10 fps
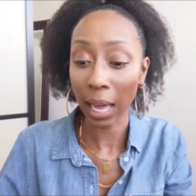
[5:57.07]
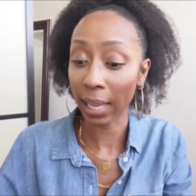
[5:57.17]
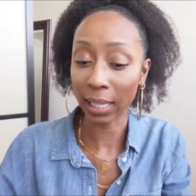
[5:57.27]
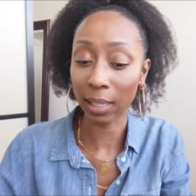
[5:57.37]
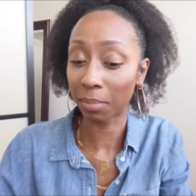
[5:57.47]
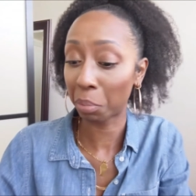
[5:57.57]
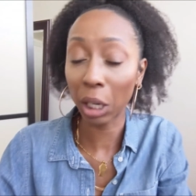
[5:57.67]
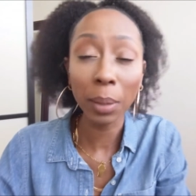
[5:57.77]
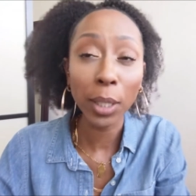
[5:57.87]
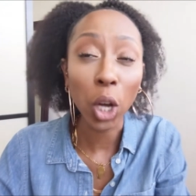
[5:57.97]
And that's
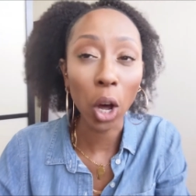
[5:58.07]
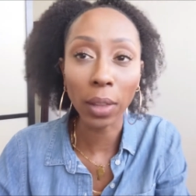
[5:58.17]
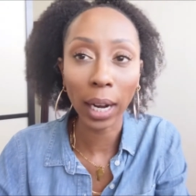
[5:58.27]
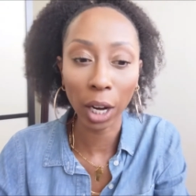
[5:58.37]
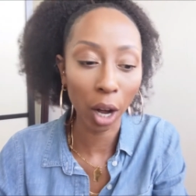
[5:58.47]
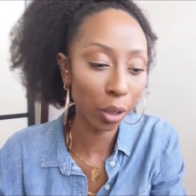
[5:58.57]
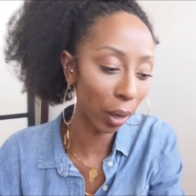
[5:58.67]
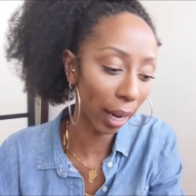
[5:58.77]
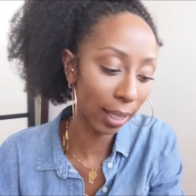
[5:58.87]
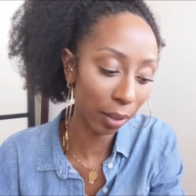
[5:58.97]
pretty much all that I got
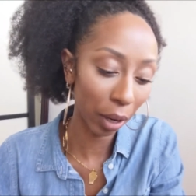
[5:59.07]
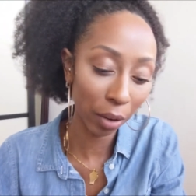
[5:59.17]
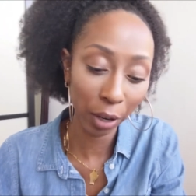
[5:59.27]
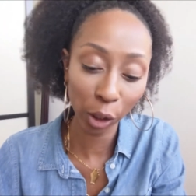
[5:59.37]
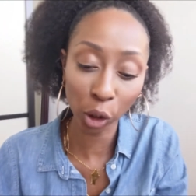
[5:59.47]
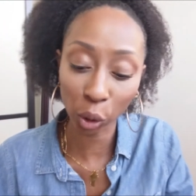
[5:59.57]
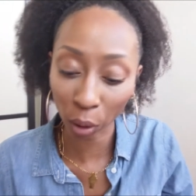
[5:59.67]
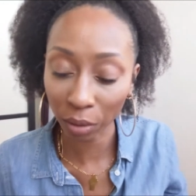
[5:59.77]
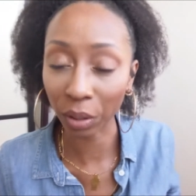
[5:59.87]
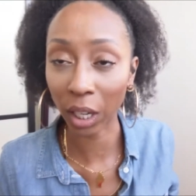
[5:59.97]
you guys. A very, very
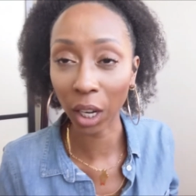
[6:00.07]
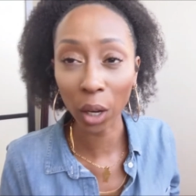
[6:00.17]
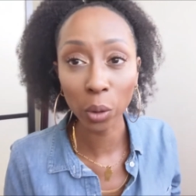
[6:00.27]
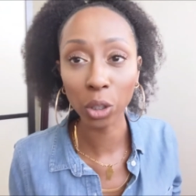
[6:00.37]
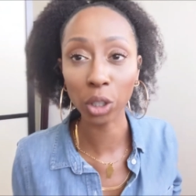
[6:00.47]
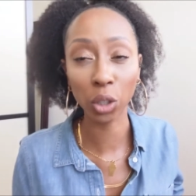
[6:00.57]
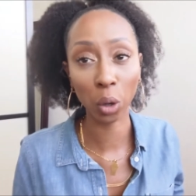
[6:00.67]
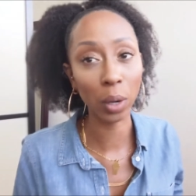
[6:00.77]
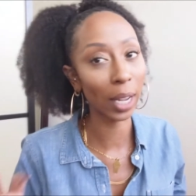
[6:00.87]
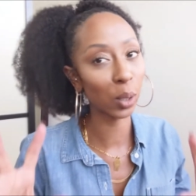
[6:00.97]
short video just to
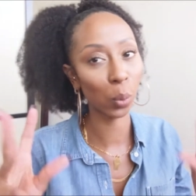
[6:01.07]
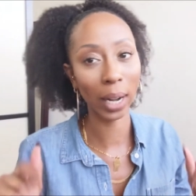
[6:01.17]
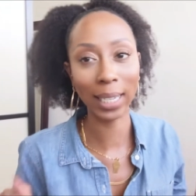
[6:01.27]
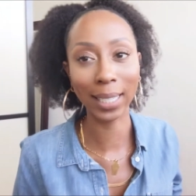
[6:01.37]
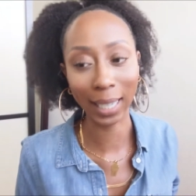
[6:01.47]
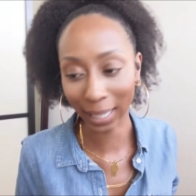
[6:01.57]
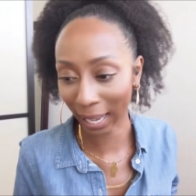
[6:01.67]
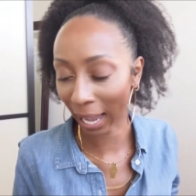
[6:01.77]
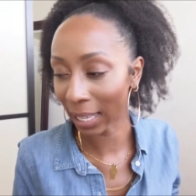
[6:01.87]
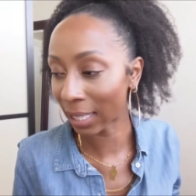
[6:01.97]
show you guys what I
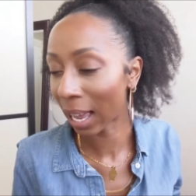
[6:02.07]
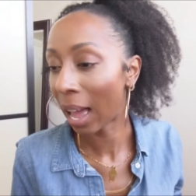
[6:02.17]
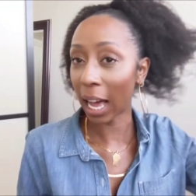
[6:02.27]
did get.